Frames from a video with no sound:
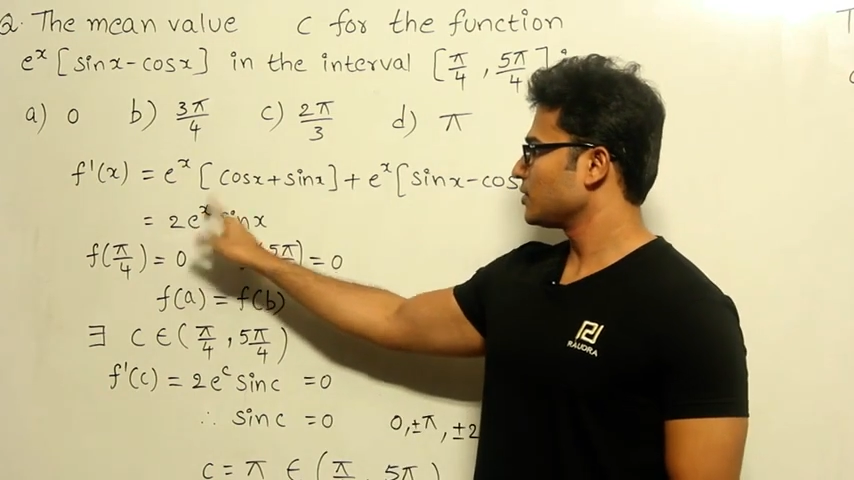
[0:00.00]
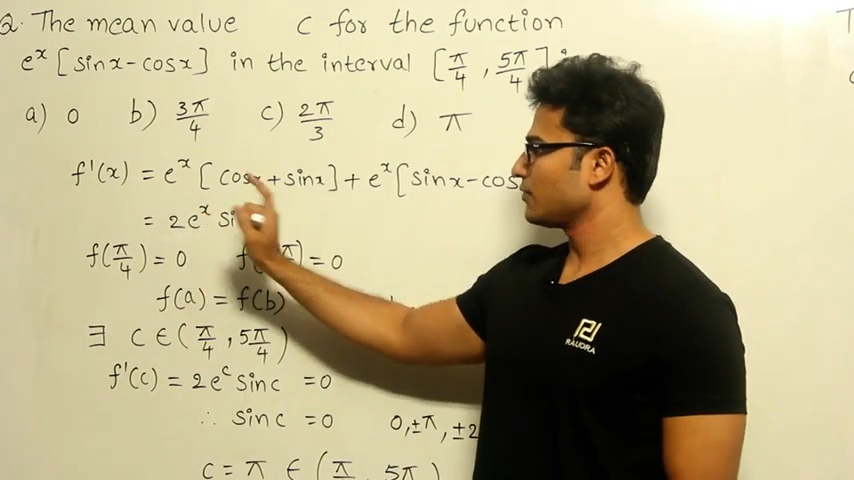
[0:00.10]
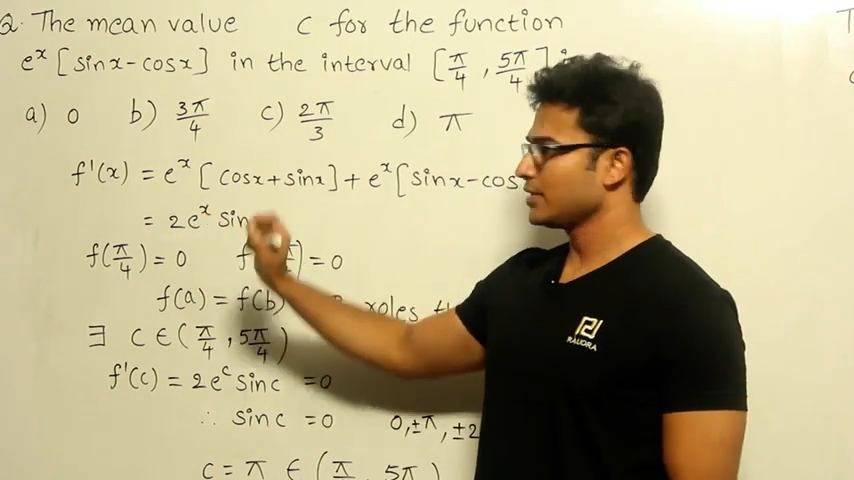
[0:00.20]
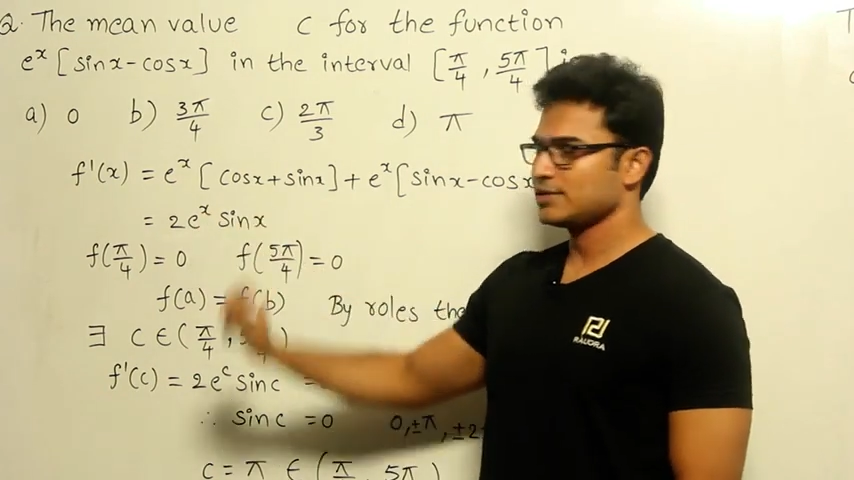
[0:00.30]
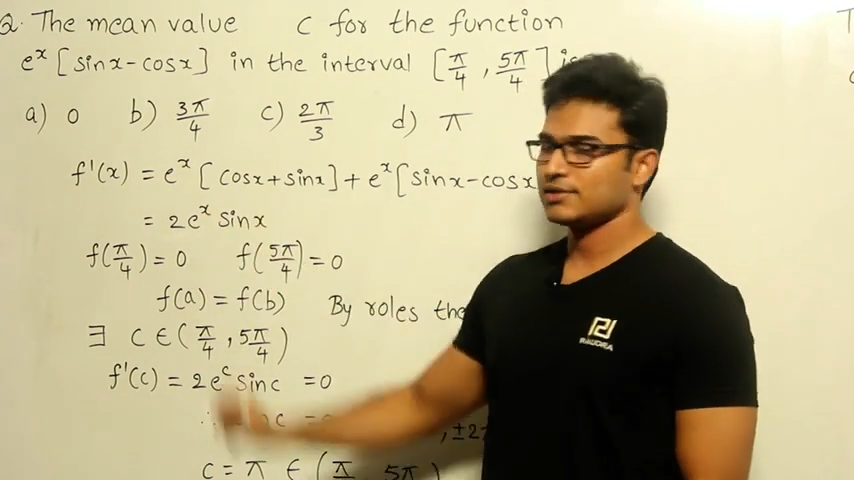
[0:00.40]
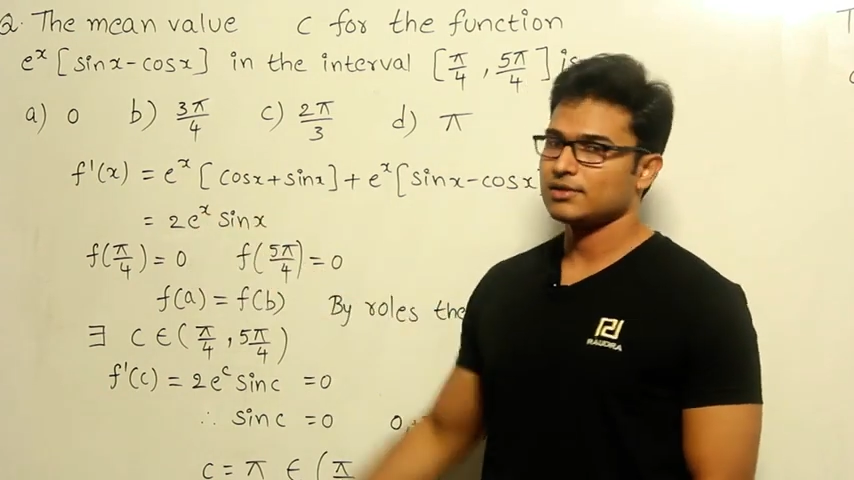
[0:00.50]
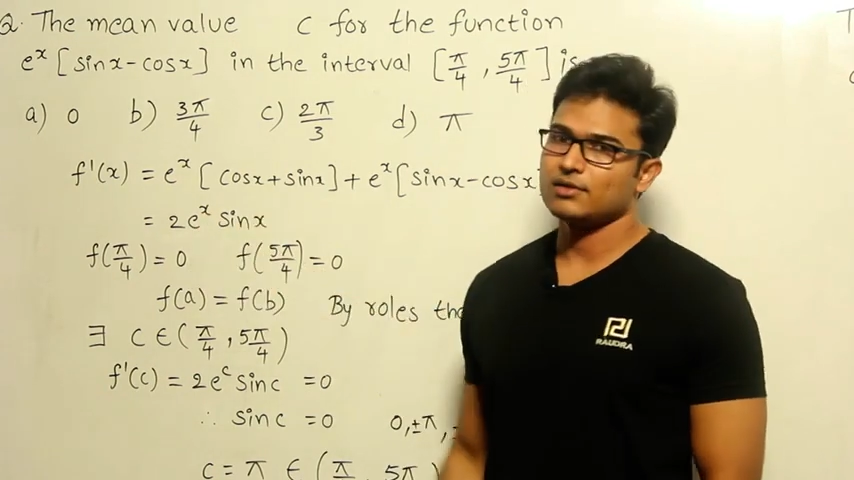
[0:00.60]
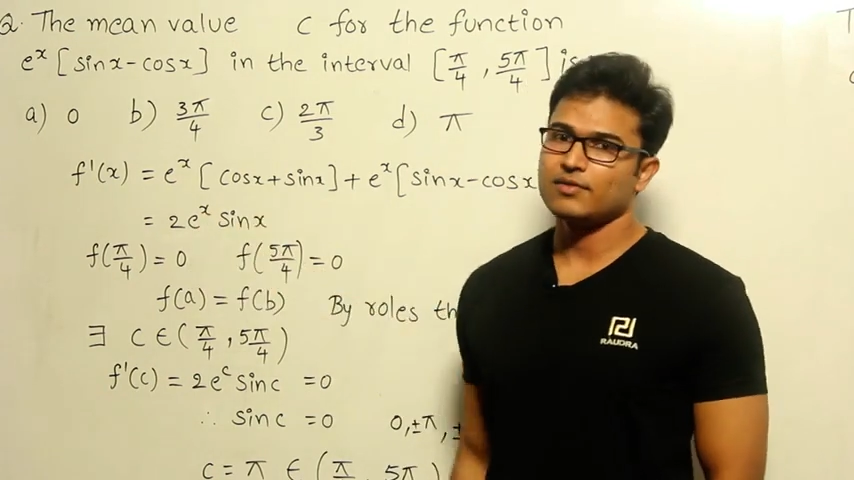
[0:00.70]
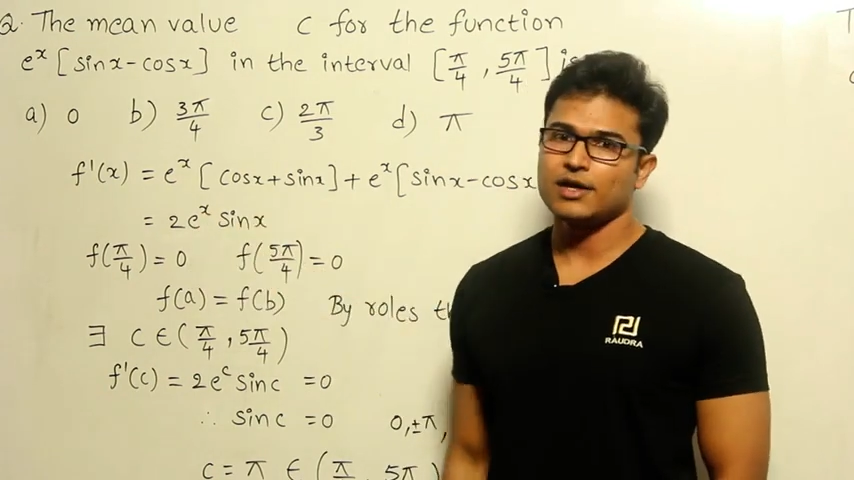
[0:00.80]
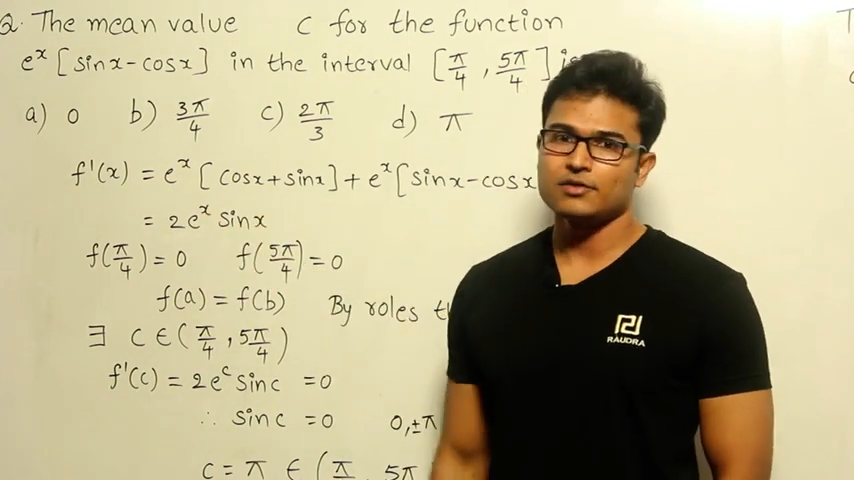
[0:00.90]
of x
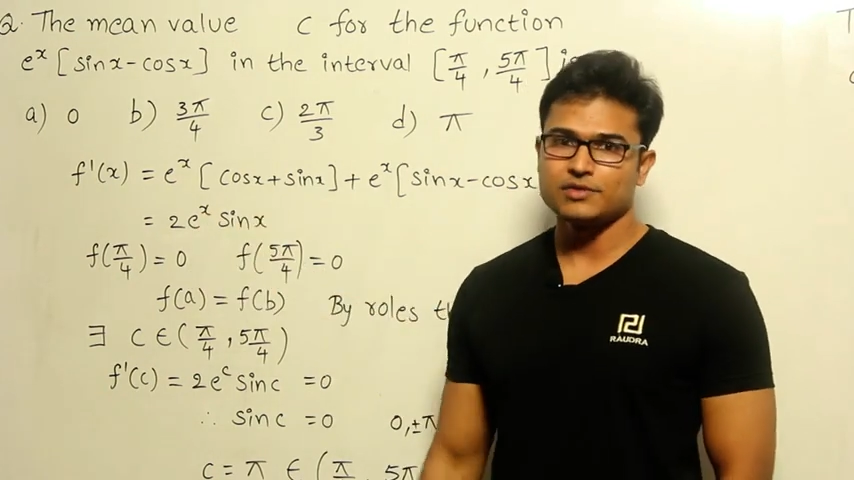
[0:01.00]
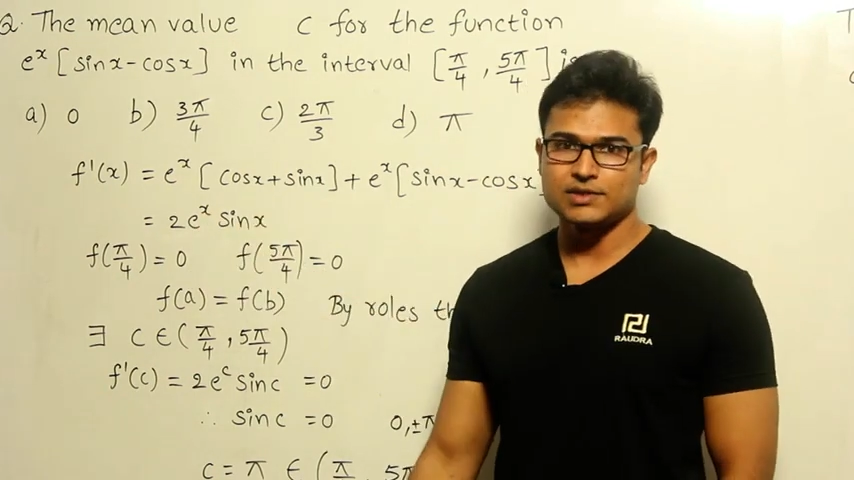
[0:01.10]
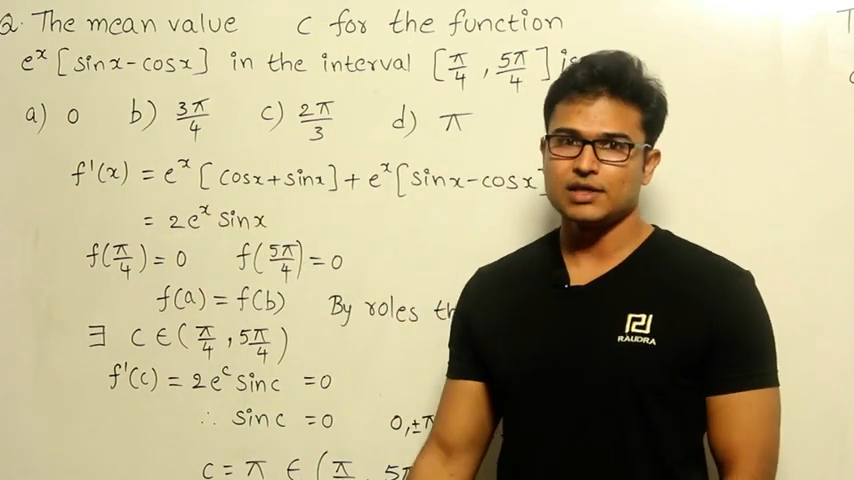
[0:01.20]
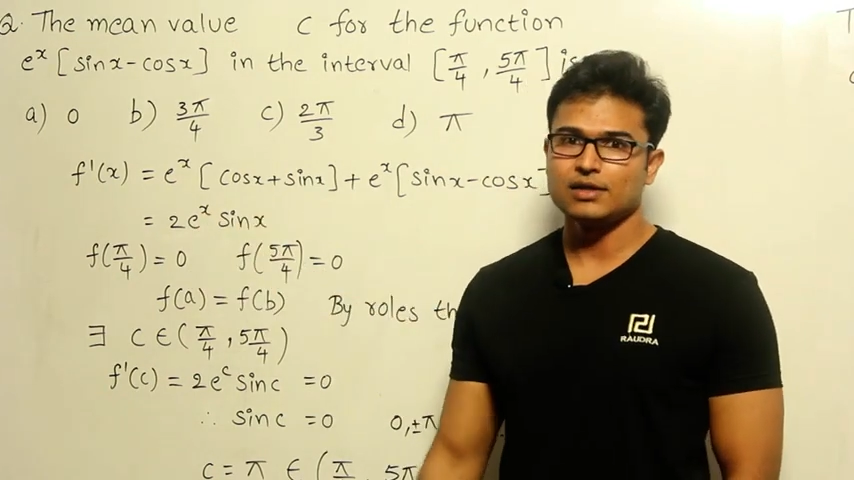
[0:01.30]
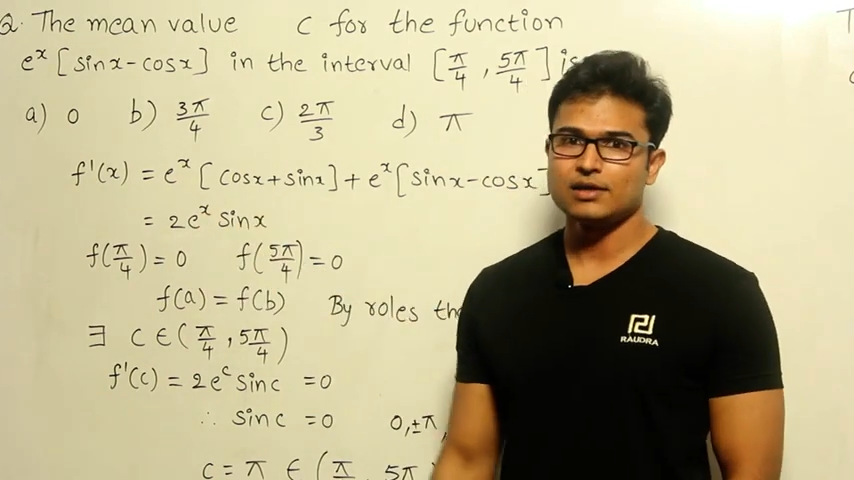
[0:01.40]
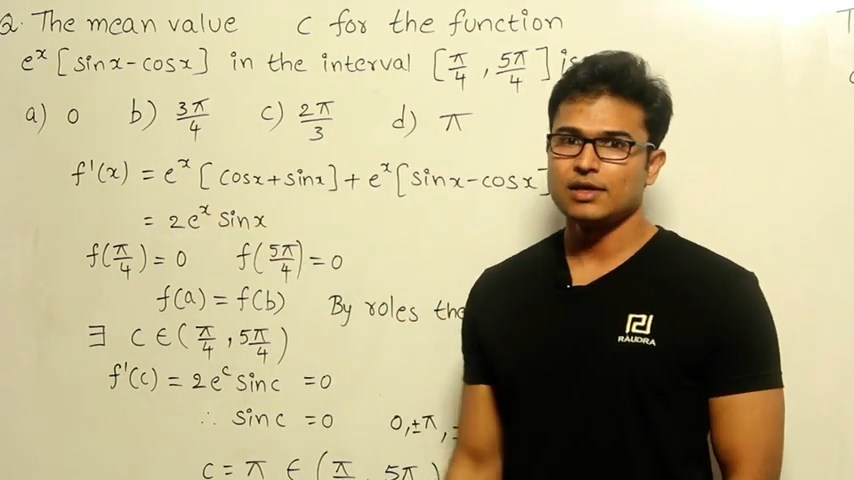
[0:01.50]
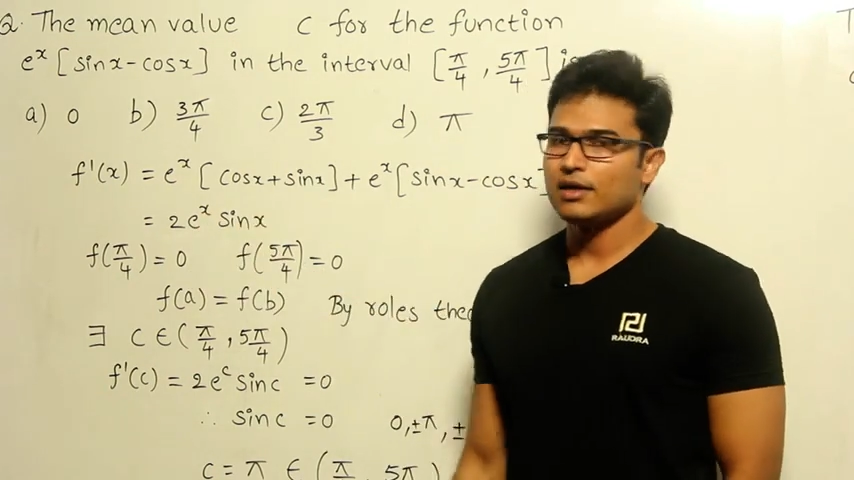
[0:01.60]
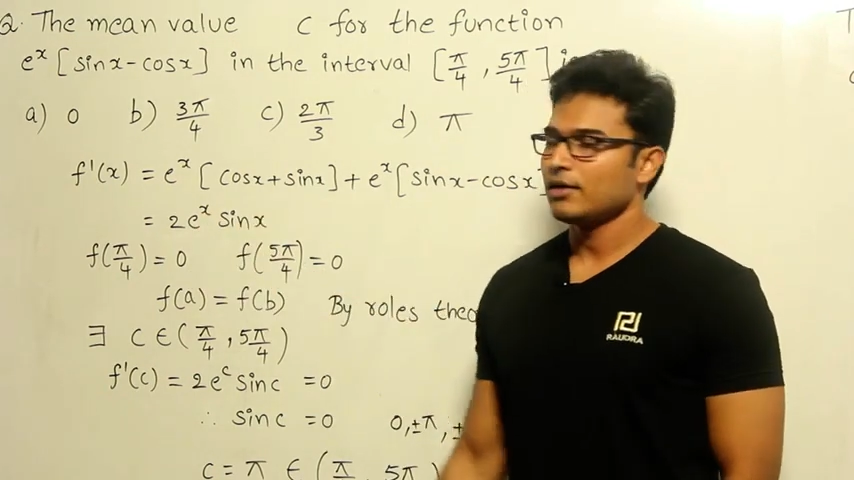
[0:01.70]
the value c,